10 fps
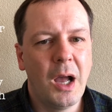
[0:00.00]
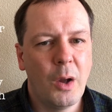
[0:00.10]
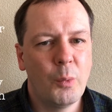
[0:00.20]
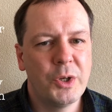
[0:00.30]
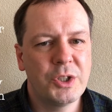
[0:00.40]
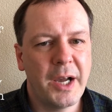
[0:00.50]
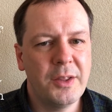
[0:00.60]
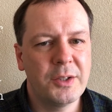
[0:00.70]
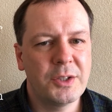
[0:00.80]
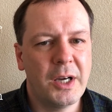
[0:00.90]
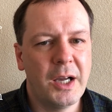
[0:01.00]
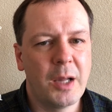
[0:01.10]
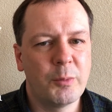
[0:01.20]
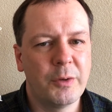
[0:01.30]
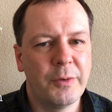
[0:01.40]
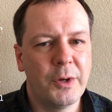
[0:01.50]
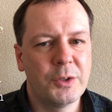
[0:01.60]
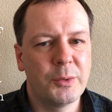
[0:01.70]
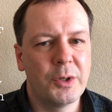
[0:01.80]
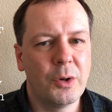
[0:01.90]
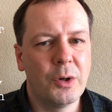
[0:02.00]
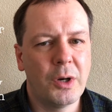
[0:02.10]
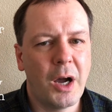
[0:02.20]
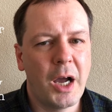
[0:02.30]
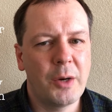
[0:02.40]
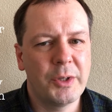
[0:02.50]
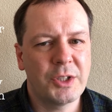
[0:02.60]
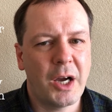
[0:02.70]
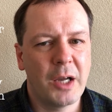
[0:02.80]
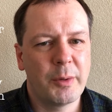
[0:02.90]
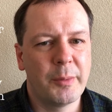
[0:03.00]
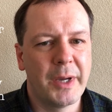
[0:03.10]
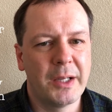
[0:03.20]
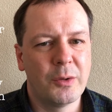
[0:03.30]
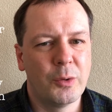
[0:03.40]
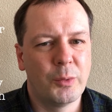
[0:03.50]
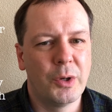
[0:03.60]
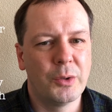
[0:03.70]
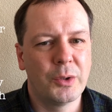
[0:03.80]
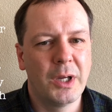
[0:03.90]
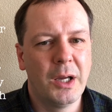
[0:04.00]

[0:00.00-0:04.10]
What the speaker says: which at the time referred to an Irish highwayman or rogue.